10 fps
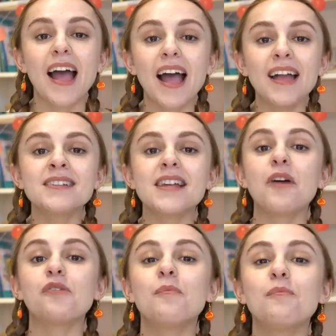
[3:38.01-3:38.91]
And
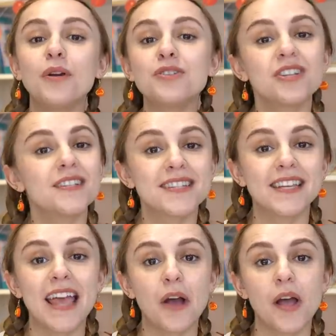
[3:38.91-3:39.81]
our emotions
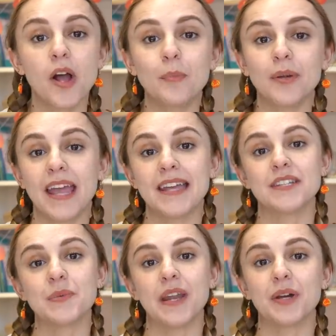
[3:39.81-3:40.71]
can get quite
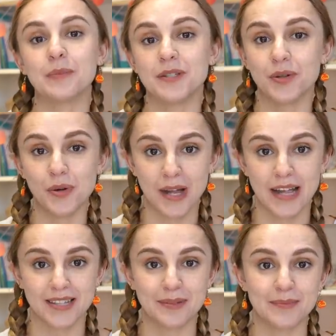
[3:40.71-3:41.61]
complicated when it comes to
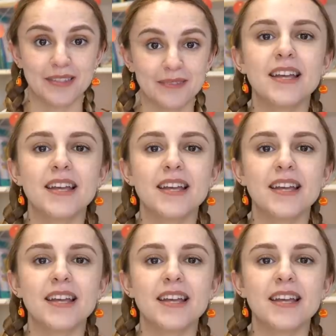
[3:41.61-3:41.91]
orgasms.